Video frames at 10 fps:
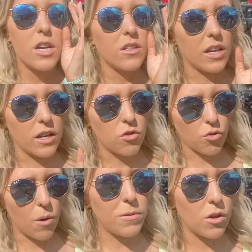to get
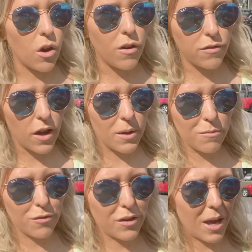dropped off
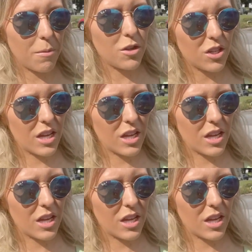for an MOT,